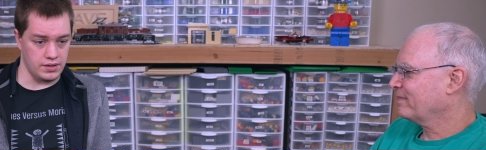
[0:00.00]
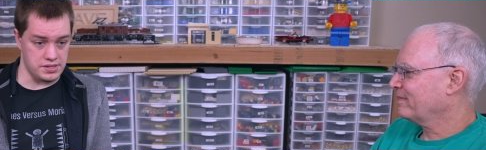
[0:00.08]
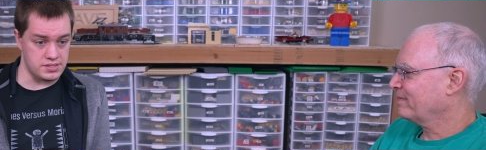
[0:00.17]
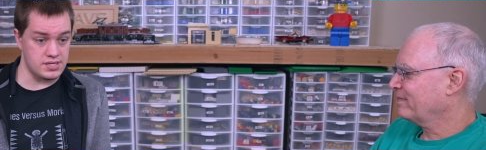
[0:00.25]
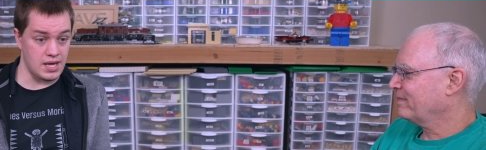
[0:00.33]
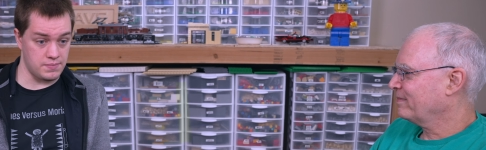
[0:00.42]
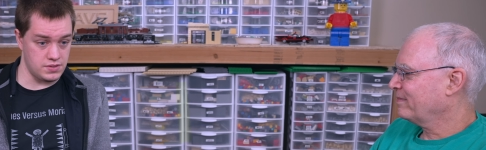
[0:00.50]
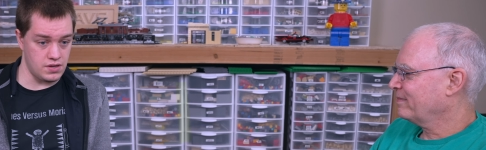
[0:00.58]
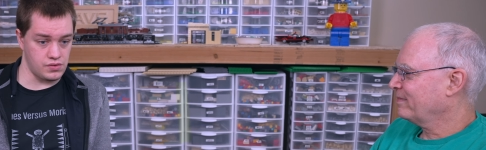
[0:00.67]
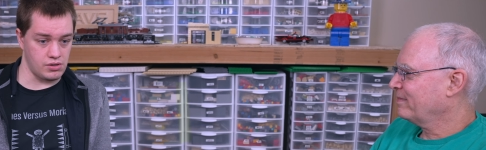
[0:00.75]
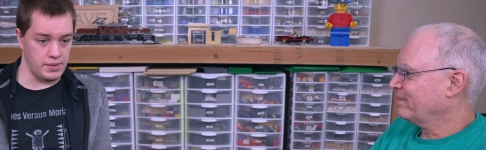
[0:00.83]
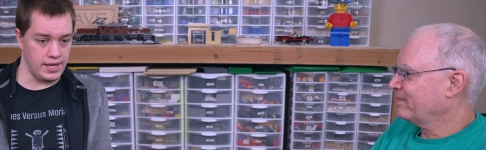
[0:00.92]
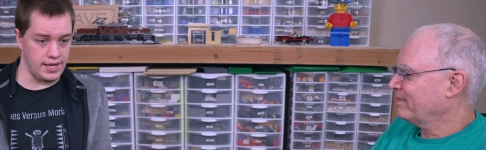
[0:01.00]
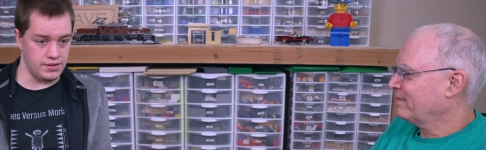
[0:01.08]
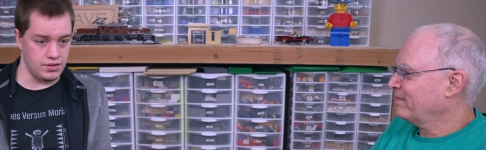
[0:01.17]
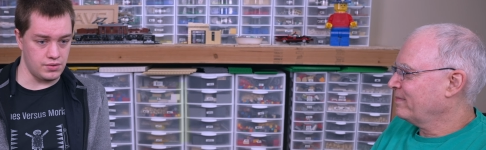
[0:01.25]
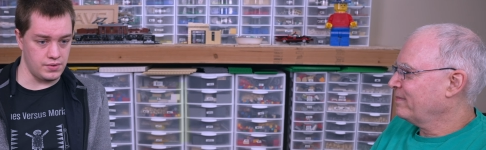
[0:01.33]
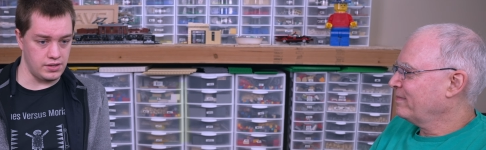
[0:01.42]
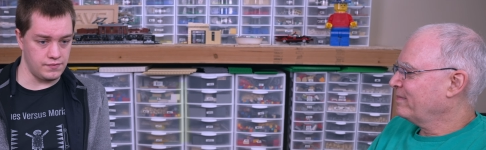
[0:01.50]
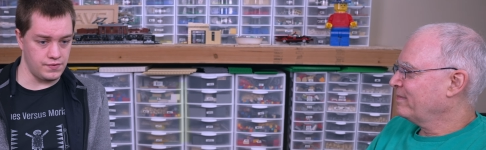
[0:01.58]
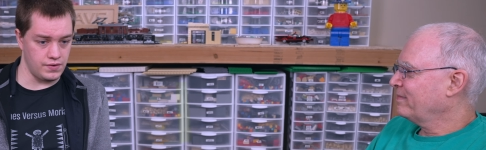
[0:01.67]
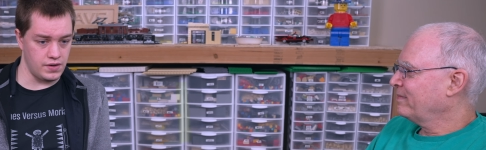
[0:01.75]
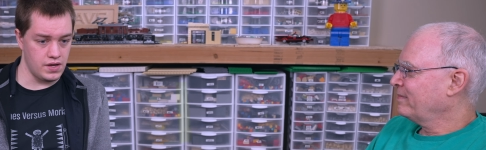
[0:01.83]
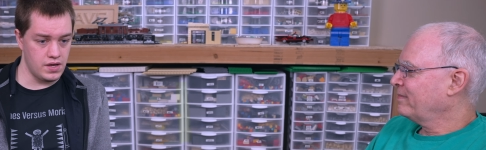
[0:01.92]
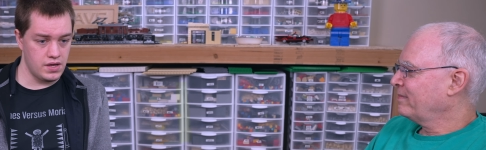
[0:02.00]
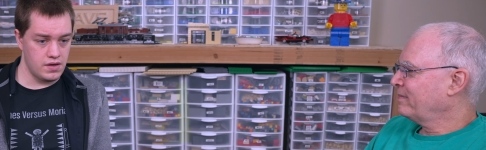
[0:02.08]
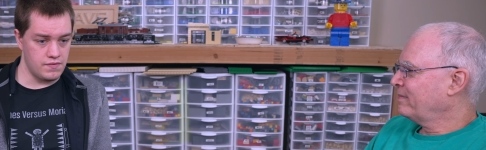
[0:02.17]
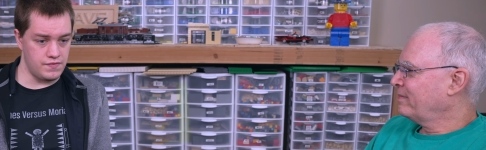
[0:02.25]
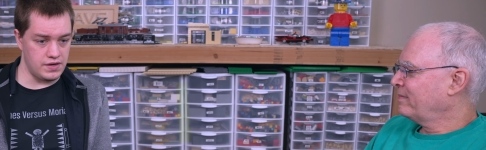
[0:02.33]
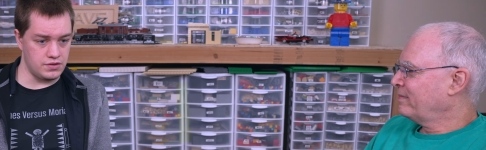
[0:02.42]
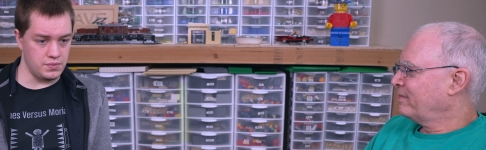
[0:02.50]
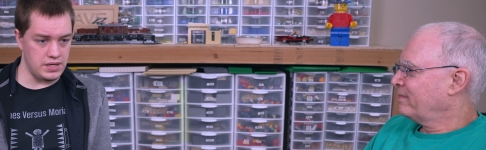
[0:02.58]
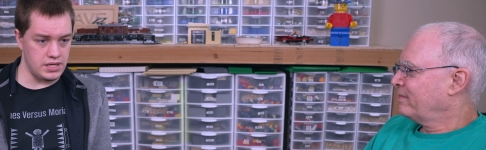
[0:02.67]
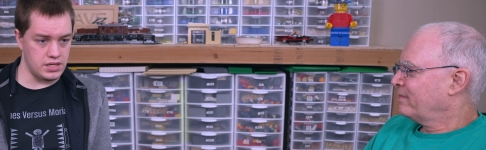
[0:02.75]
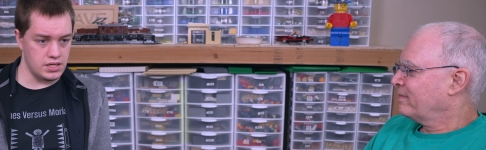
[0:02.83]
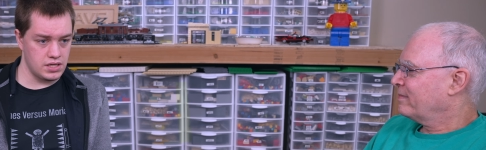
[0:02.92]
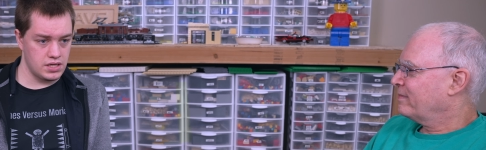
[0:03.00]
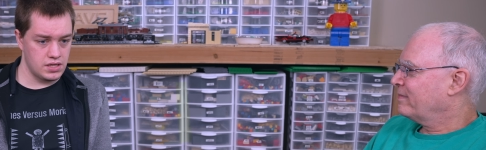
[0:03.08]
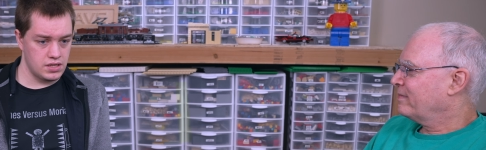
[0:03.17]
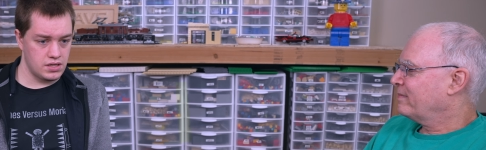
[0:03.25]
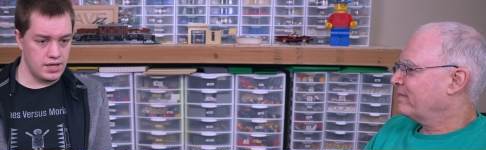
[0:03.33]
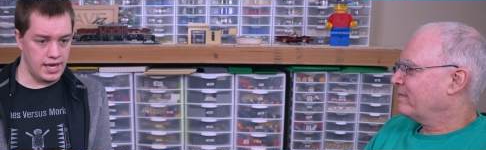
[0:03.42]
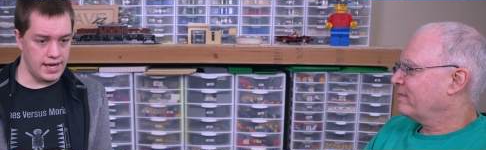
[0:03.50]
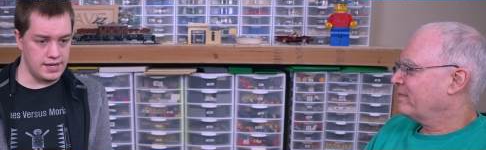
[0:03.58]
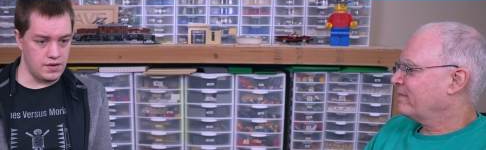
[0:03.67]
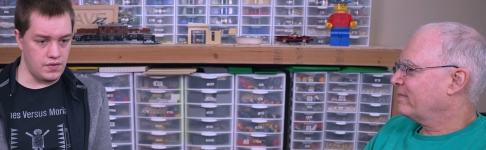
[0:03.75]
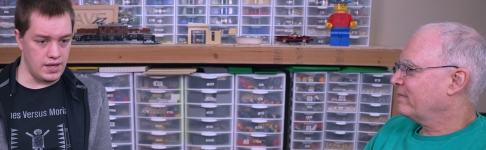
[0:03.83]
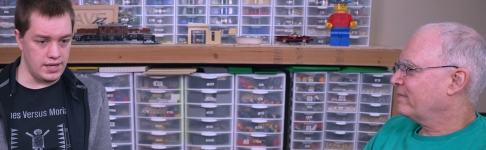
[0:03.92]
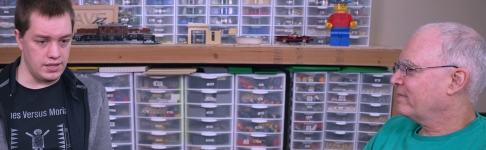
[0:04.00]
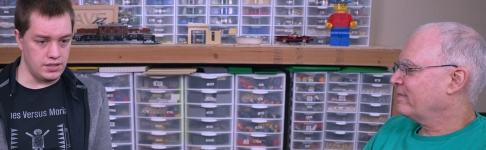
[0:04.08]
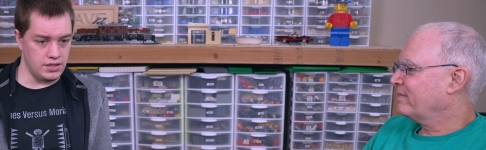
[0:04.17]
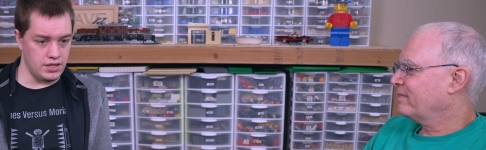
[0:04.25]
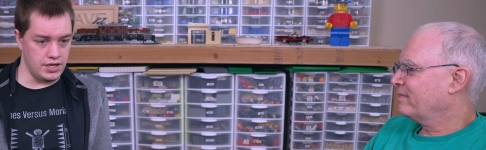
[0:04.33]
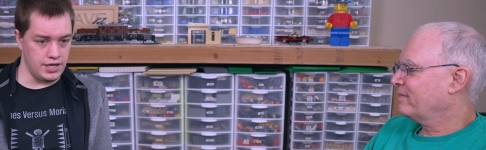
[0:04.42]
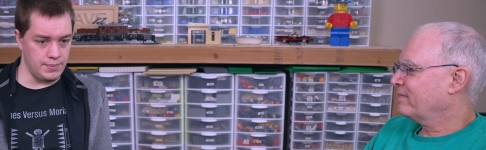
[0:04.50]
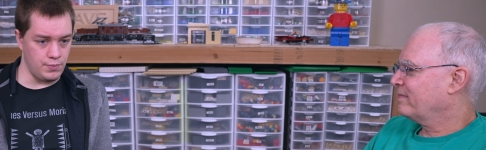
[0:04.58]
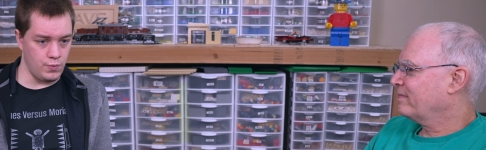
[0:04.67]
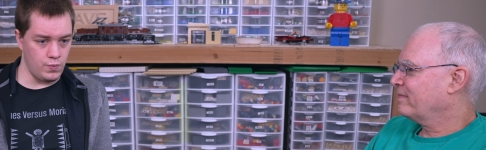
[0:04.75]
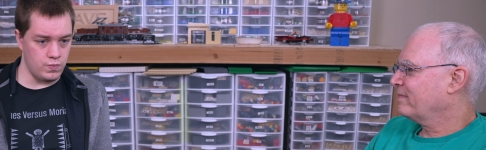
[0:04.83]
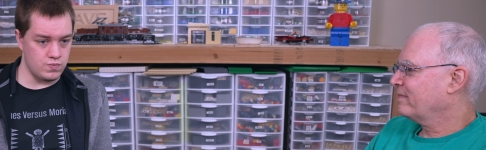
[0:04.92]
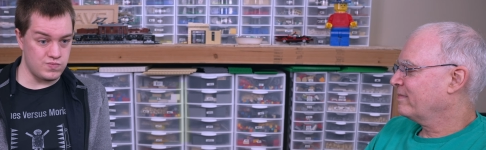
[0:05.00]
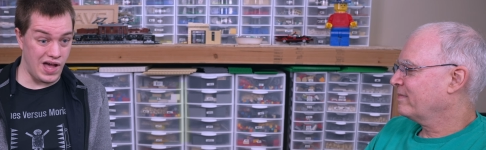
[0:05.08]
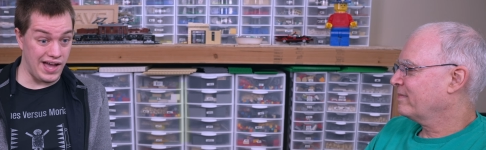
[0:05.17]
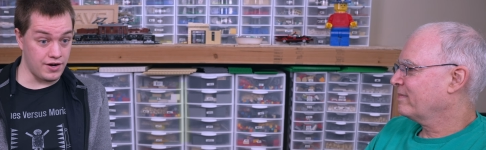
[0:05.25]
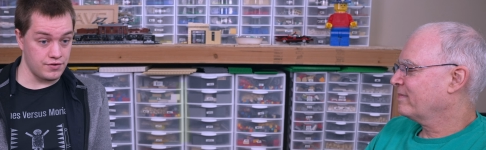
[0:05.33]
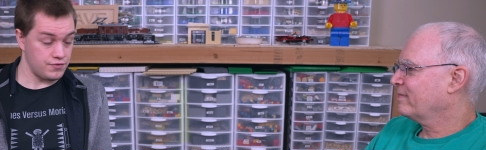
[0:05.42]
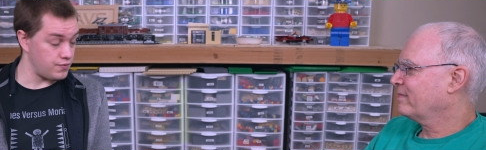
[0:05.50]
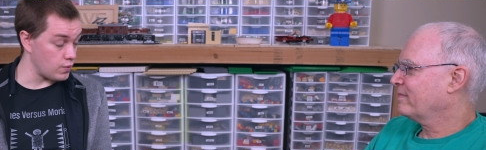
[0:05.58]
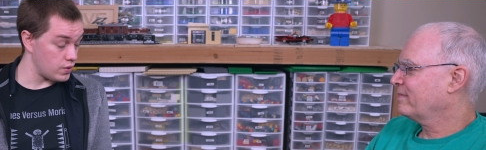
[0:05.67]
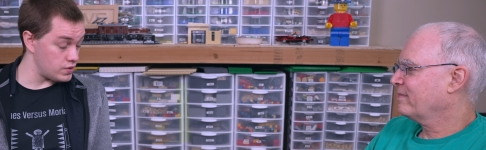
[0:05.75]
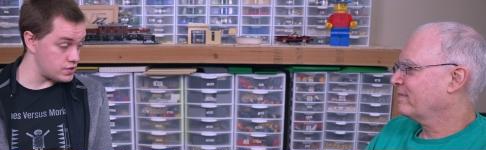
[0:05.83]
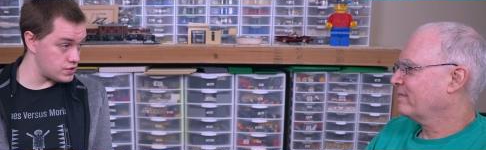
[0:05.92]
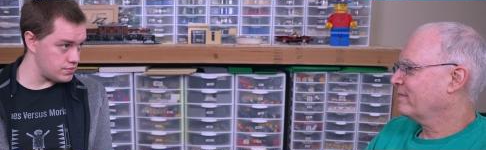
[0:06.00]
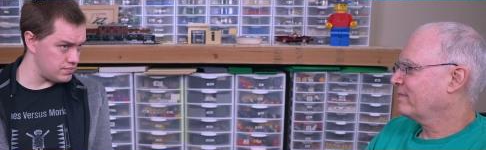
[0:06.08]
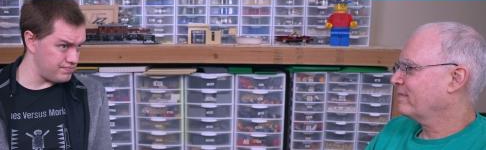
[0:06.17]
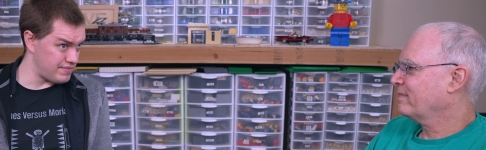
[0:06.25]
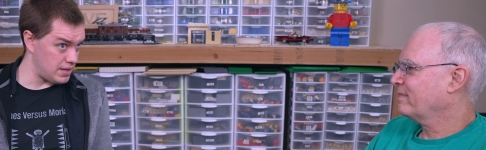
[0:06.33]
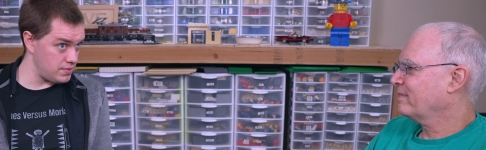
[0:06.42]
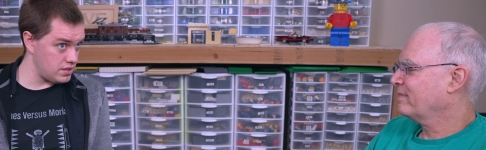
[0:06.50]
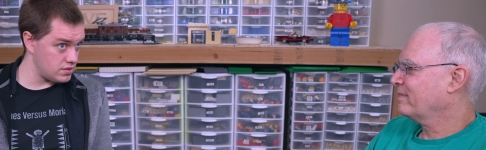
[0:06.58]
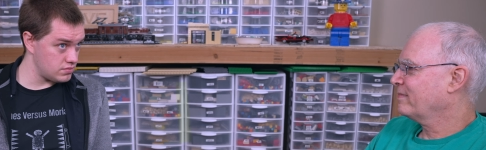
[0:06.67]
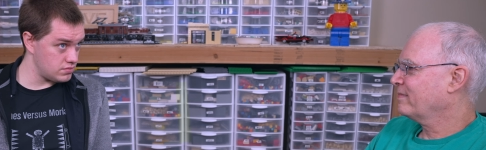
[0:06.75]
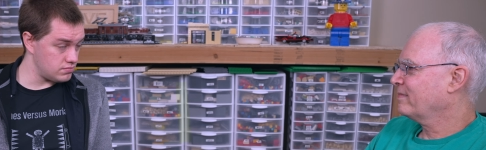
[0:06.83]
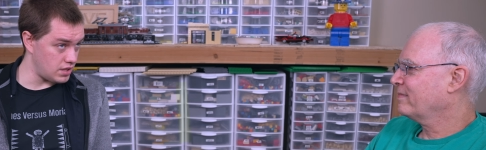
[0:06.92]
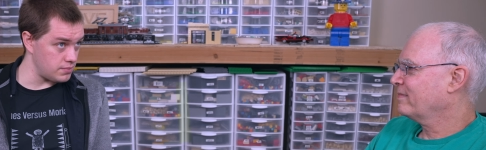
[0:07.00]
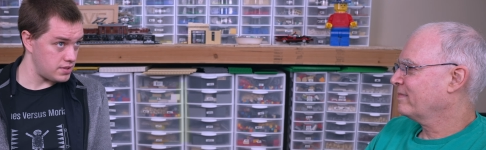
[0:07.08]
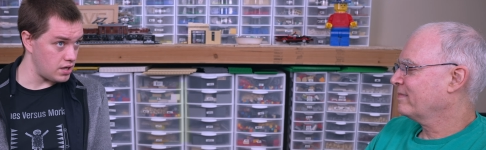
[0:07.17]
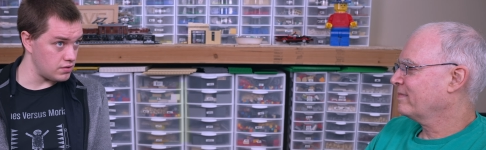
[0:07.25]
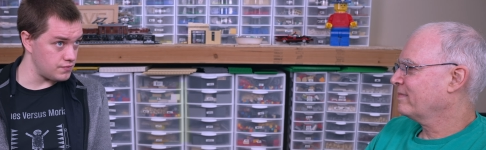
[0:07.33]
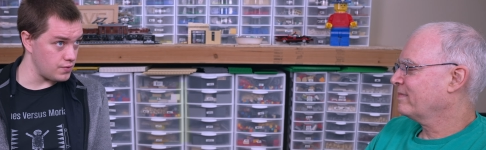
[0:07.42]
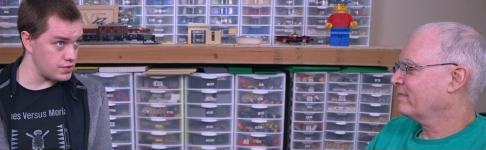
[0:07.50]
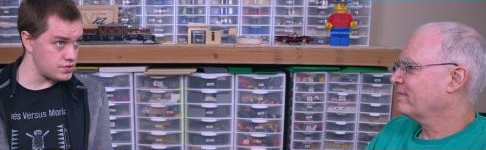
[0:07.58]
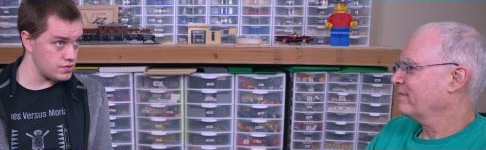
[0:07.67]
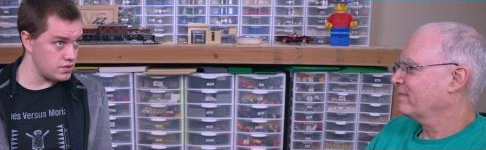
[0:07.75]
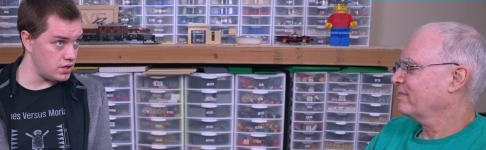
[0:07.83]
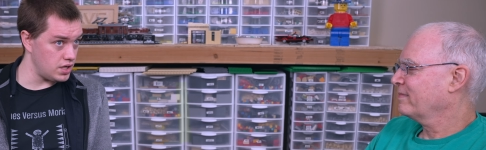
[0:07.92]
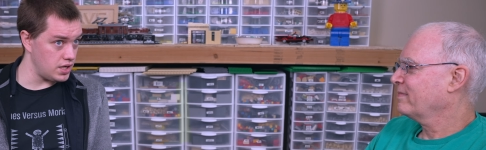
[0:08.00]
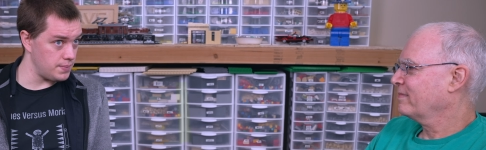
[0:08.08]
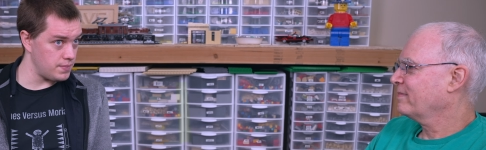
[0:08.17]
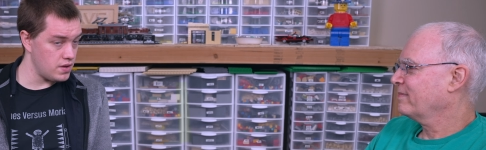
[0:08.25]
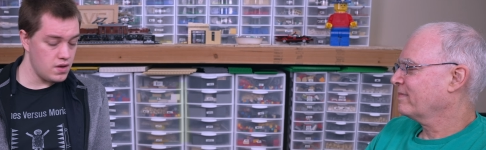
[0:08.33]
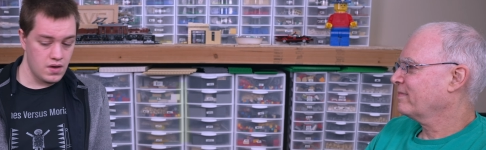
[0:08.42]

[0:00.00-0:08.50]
Speaker 1: at least attempted to throw my hat into the ring for Vign Week, and then um, Iron Forge. Maybe might have been Iron Forge. Um,